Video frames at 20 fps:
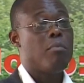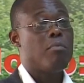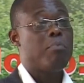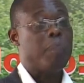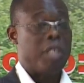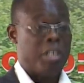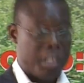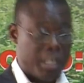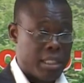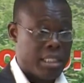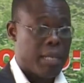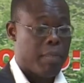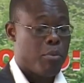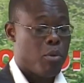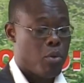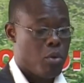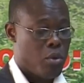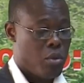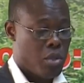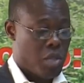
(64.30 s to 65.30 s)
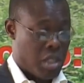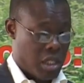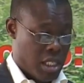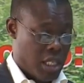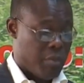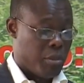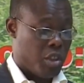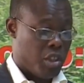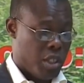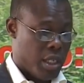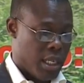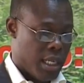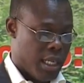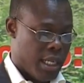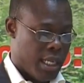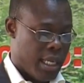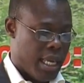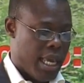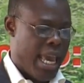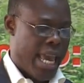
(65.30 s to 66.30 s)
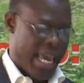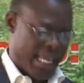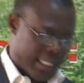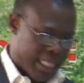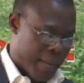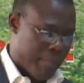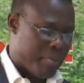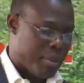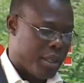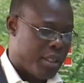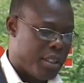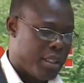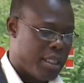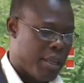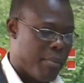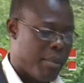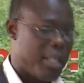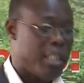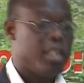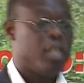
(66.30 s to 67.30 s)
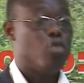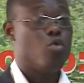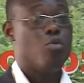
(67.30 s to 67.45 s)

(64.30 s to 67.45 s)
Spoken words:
predictable system generally. And that predictability